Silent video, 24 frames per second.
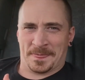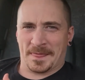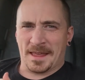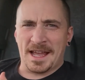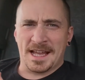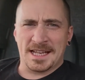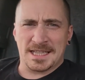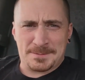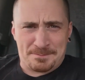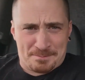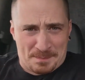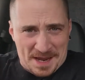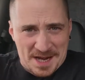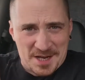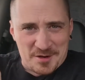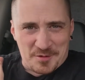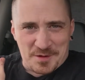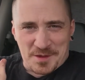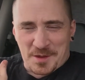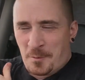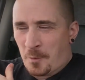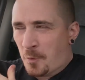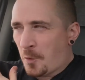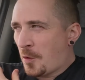It's better
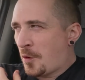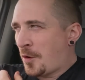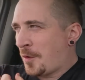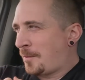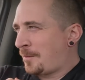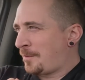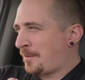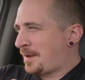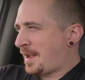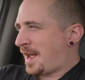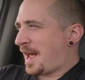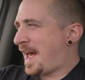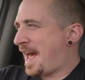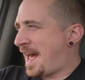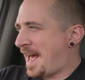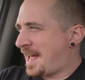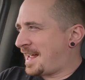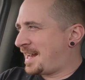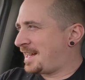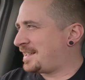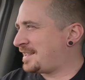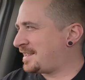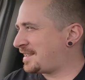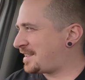in the warm,
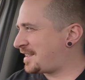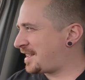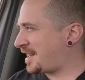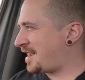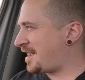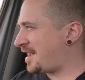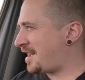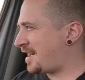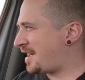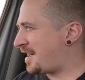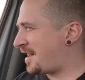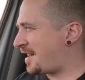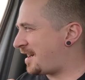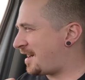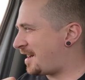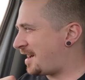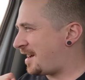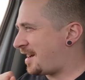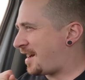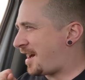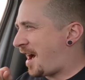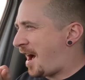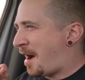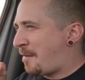and
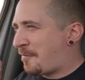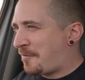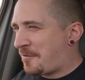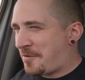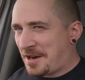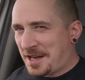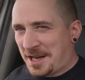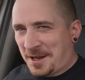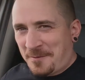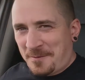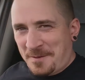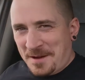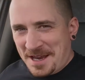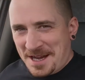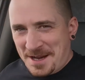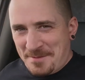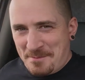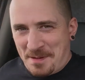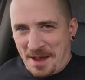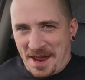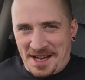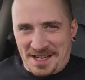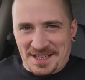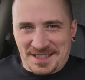I'm already feeling
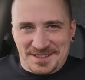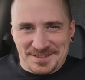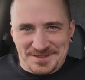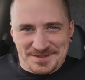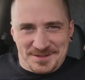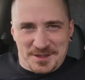better.